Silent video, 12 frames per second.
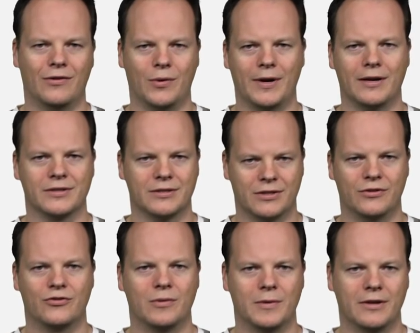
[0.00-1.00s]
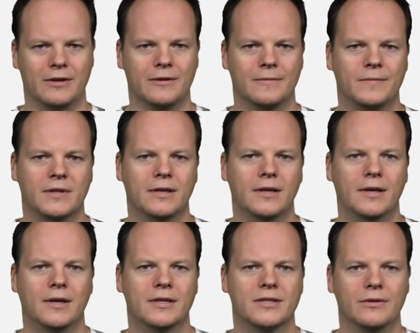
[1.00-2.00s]
everyone else has contributed.
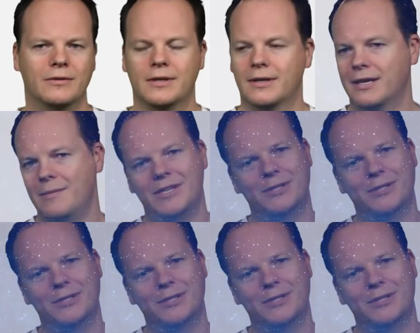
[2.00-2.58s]
So let me